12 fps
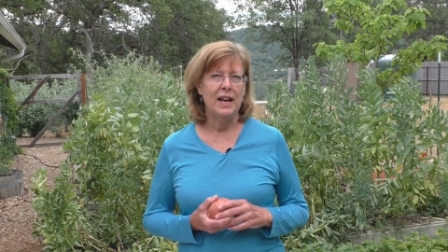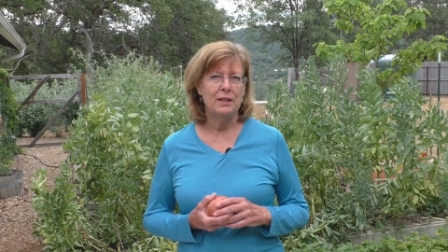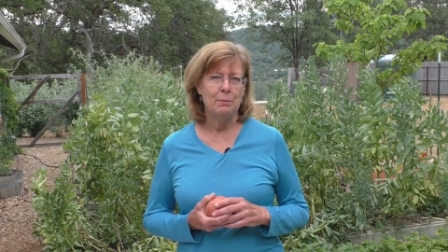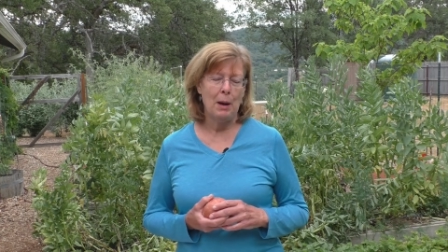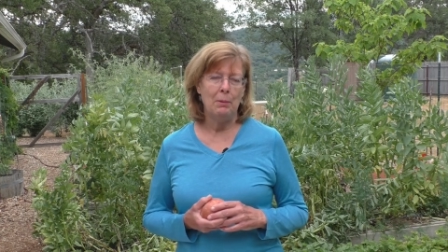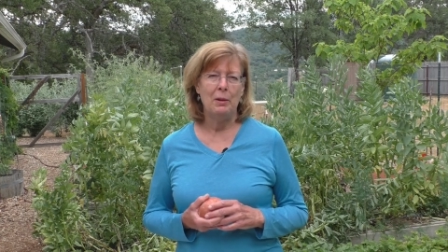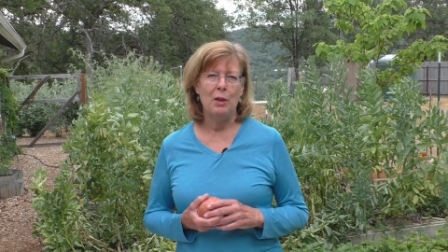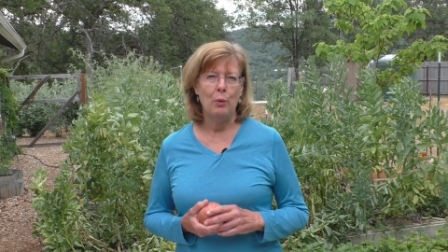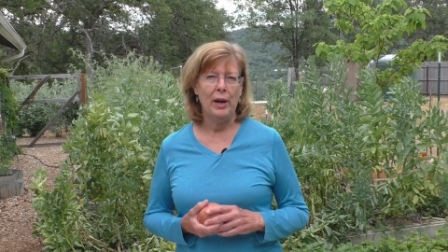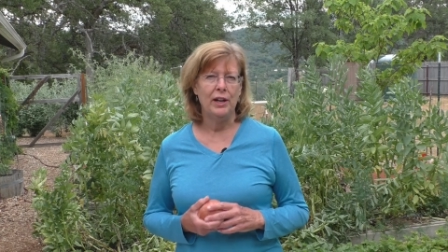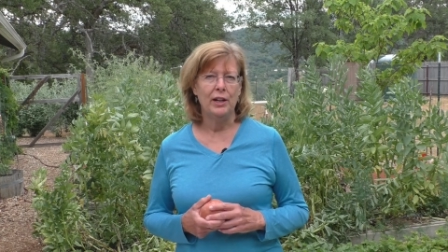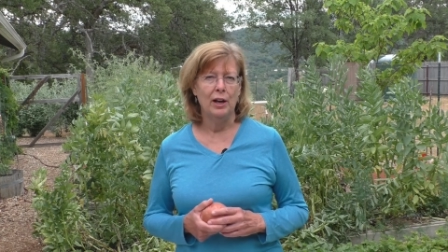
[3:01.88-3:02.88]
that's probably the
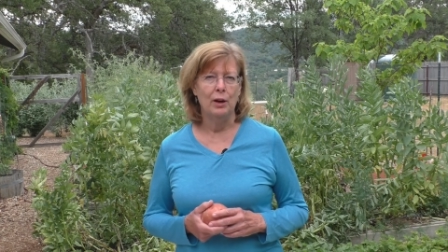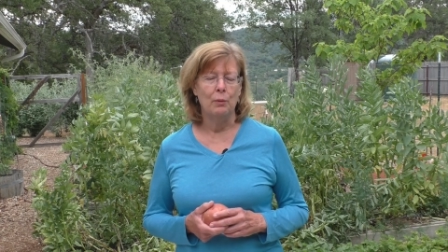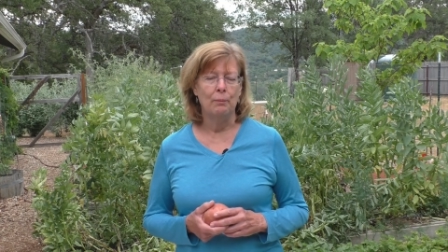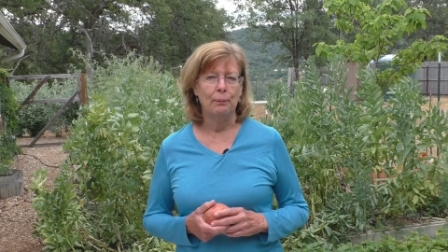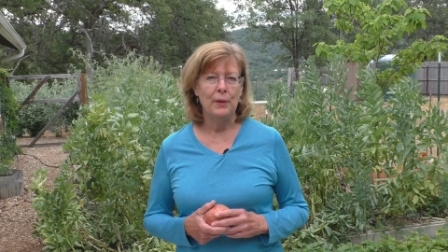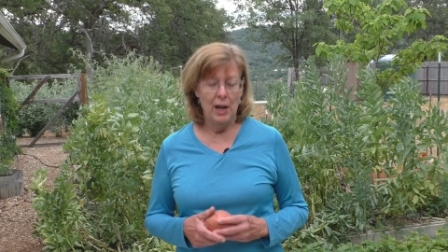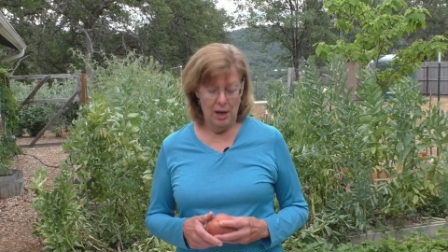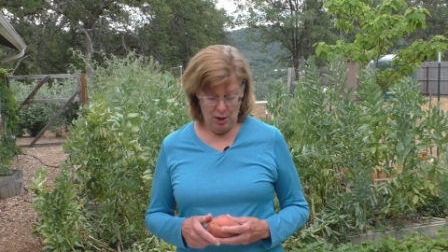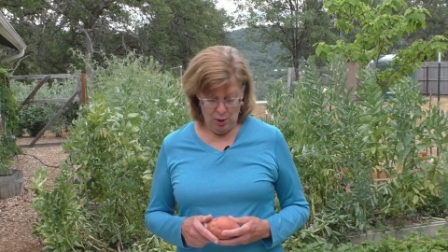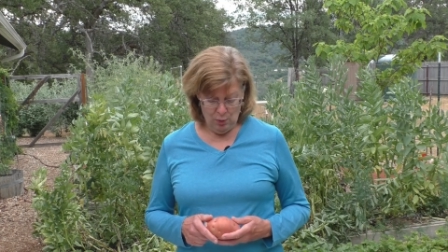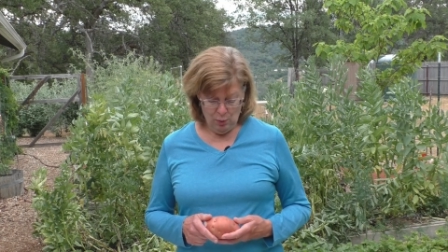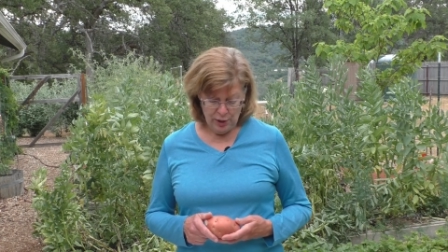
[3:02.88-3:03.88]
way to go.
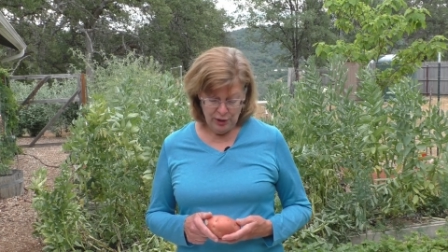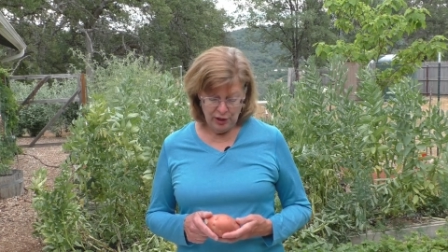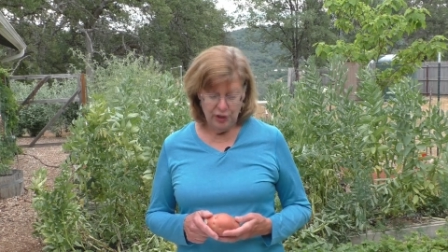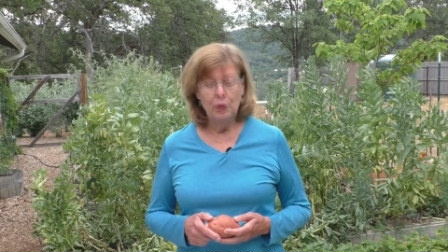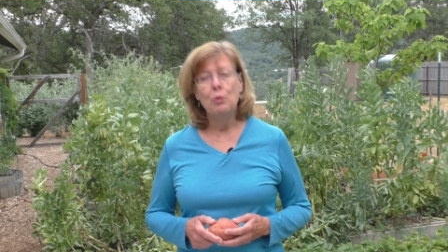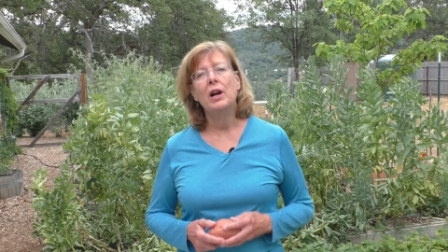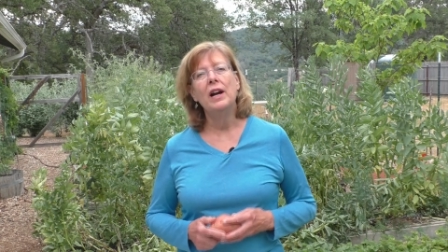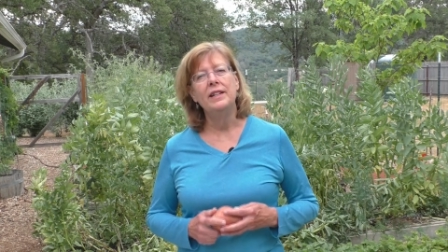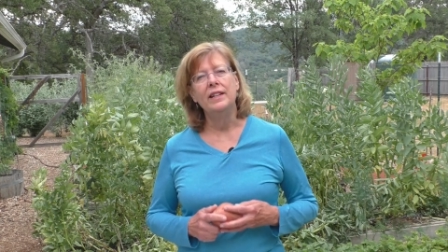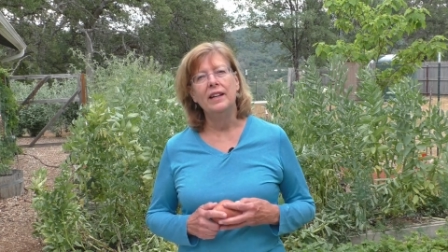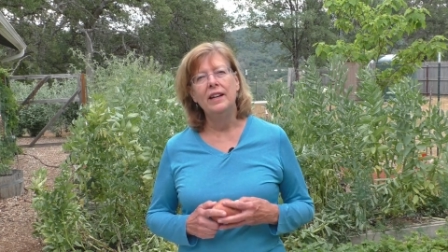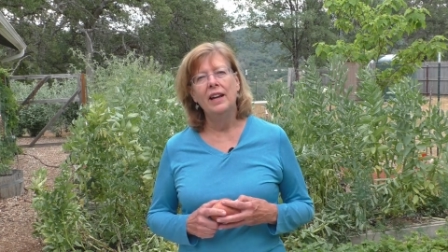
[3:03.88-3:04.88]
Or you can do what I
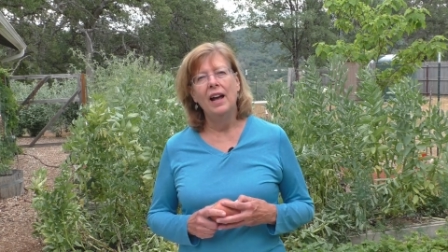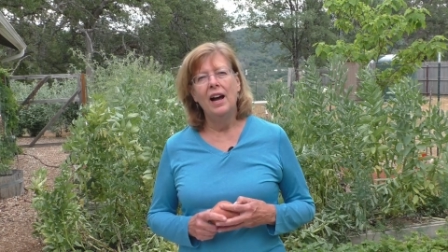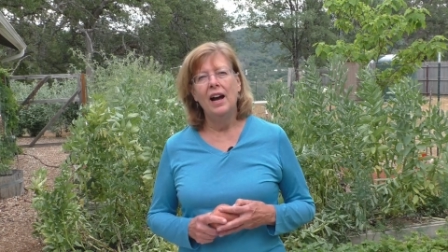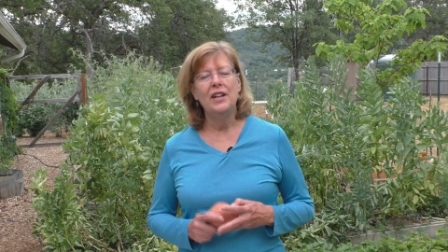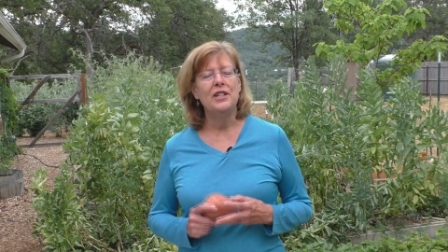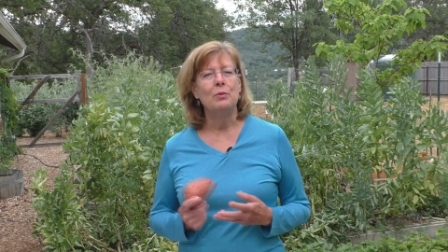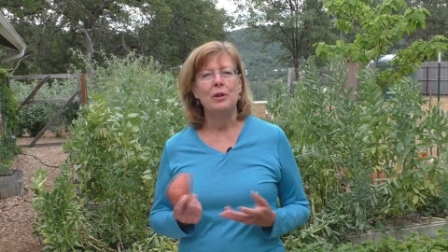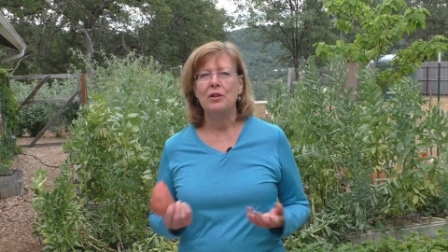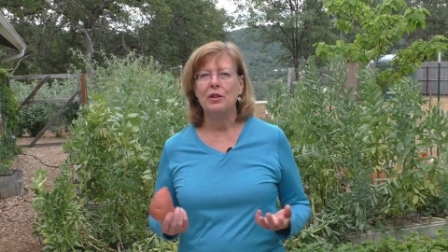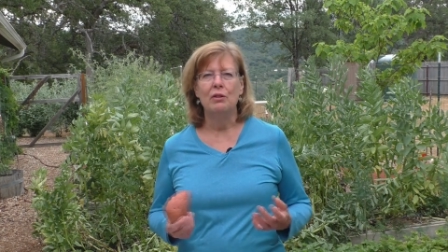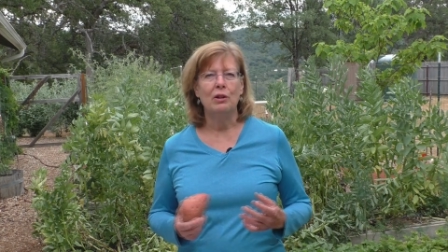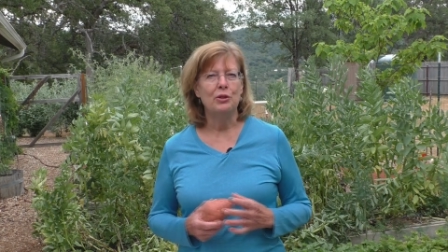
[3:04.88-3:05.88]
did. I just went
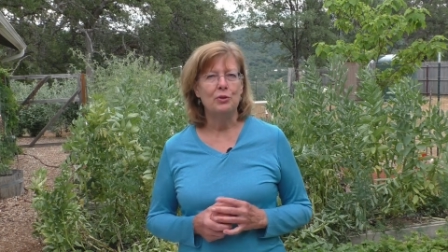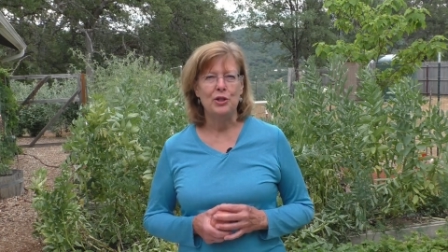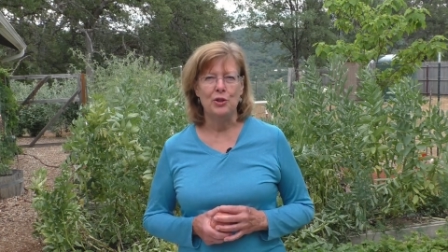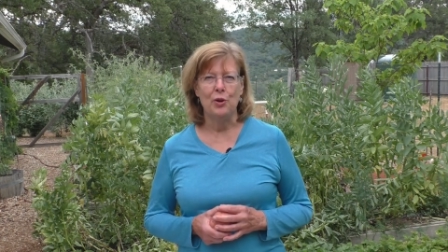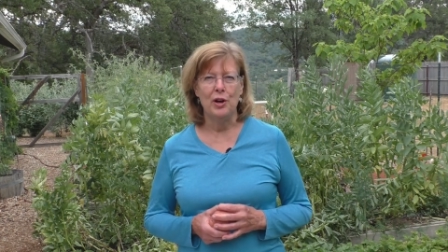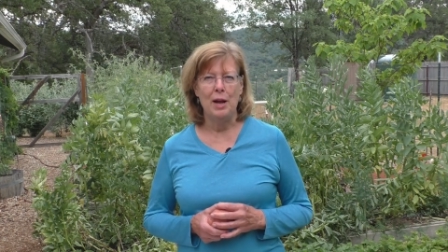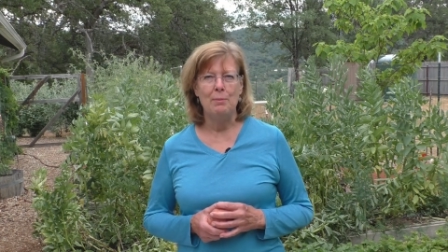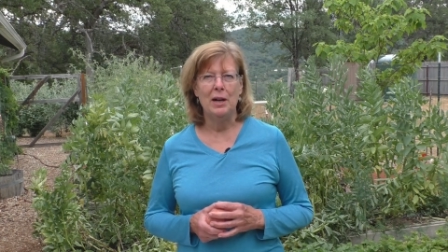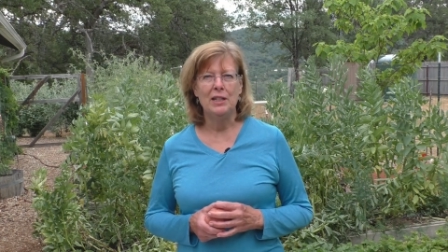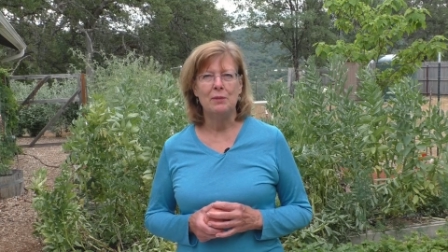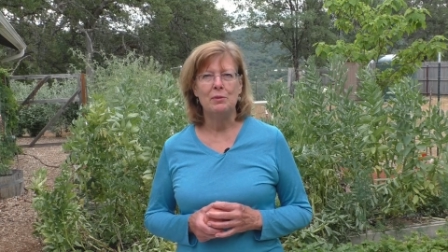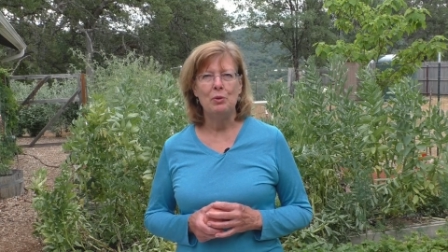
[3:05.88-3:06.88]
to the grocery store and I
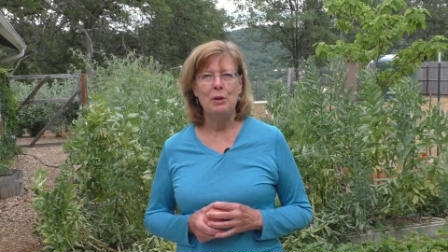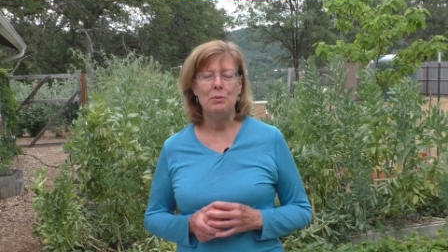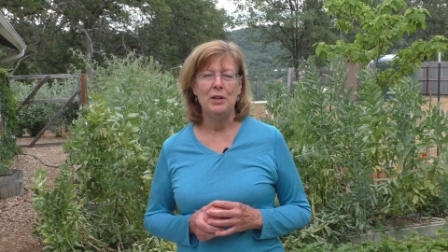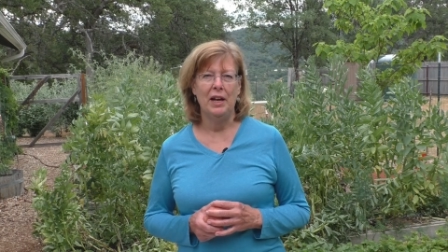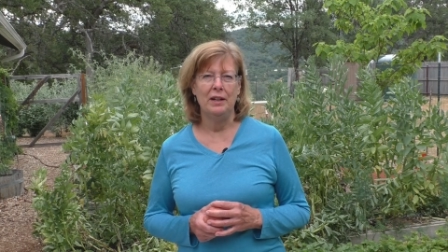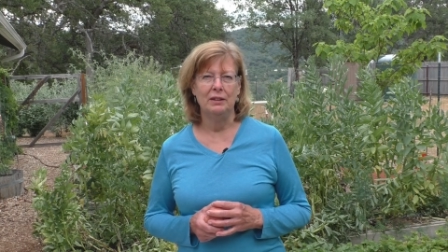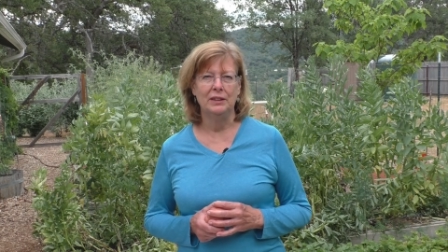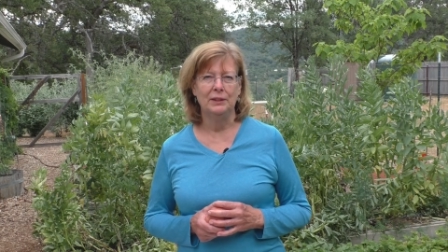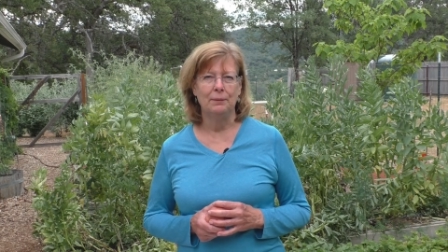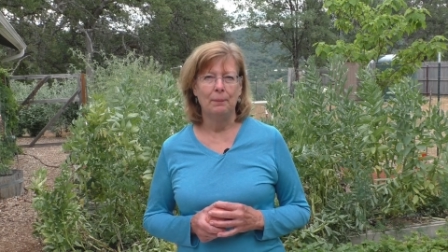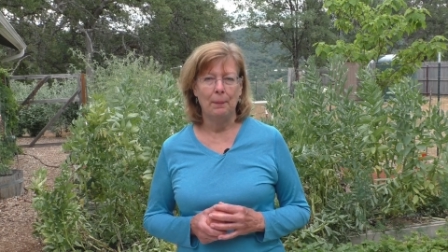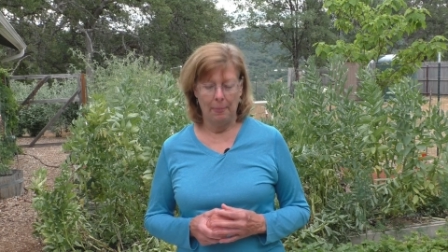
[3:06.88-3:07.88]
bought some sweet potatoes.